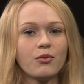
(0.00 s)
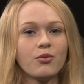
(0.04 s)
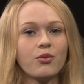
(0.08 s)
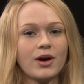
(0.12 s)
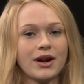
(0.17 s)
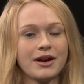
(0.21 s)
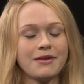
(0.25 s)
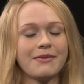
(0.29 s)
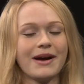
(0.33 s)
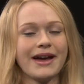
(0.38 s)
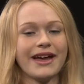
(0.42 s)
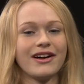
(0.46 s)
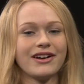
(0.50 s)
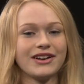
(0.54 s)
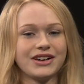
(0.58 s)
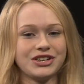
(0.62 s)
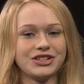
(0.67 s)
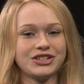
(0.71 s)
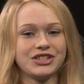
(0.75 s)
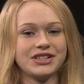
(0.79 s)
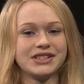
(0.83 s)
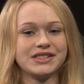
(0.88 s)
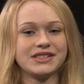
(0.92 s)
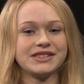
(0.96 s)
one of my
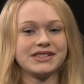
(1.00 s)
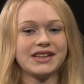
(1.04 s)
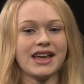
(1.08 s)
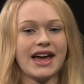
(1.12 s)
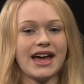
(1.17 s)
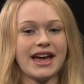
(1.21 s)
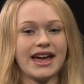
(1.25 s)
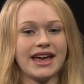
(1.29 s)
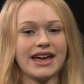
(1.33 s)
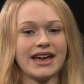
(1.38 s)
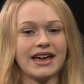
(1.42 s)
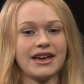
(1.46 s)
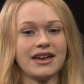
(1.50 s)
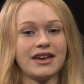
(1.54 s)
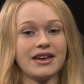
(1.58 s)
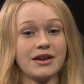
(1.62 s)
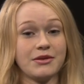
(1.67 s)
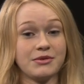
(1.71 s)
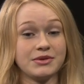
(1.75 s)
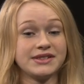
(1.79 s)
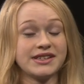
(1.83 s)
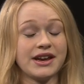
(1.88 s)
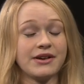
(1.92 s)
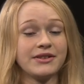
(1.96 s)
auditions,
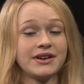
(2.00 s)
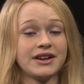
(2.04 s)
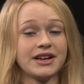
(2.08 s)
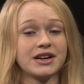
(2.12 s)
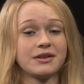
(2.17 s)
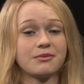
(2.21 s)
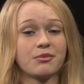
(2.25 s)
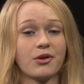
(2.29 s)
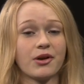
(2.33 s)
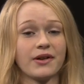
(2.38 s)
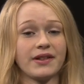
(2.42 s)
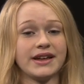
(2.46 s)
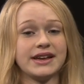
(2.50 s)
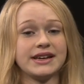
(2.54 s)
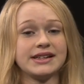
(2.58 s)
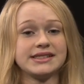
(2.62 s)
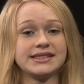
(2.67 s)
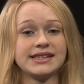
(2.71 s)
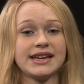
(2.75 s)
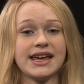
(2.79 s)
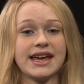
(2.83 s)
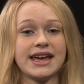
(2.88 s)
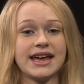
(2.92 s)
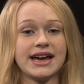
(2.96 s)
it was down here in
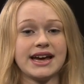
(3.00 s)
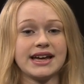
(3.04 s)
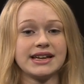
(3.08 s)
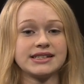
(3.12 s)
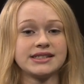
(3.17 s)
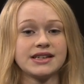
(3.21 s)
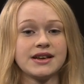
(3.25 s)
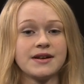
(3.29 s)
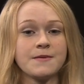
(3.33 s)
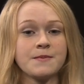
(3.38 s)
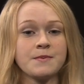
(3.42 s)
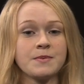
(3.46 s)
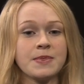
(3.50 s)
Portland, and